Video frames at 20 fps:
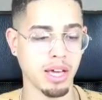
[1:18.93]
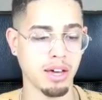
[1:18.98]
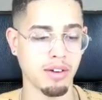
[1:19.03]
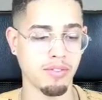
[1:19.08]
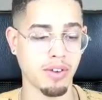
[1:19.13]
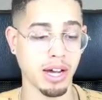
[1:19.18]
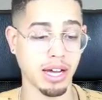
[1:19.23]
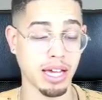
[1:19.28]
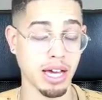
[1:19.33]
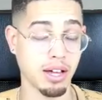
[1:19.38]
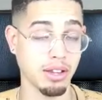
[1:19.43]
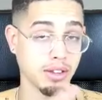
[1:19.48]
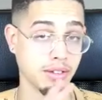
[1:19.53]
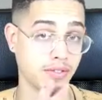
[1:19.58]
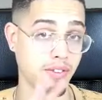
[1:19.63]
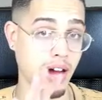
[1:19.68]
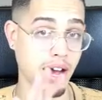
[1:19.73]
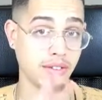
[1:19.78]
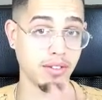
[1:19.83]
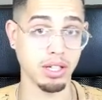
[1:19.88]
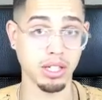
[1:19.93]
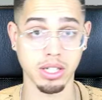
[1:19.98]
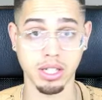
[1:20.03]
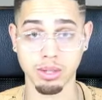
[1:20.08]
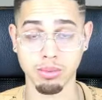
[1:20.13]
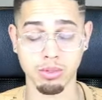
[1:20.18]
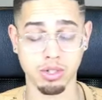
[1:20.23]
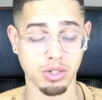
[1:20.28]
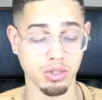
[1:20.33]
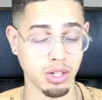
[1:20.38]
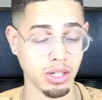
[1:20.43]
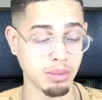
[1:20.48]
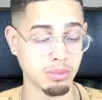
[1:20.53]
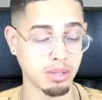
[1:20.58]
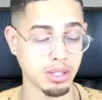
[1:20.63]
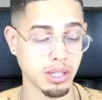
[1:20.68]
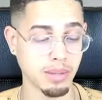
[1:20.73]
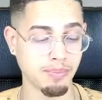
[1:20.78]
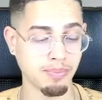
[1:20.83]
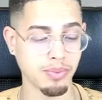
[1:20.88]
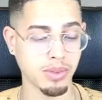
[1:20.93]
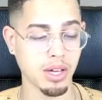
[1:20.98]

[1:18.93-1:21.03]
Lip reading: if I count the 5 income streams.